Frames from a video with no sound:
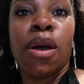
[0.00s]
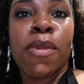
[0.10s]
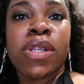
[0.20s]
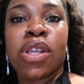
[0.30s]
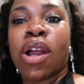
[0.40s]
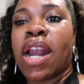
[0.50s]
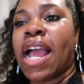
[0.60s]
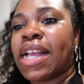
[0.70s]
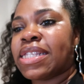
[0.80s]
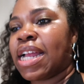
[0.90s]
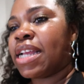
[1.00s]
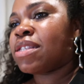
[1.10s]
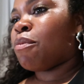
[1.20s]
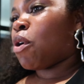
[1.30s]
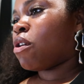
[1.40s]
almost our last
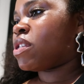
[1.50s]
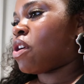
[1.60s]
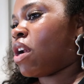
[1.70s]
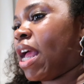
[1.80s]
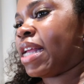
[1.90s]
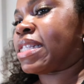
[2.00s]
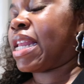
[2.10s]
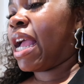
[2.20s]
night tomorrow is our last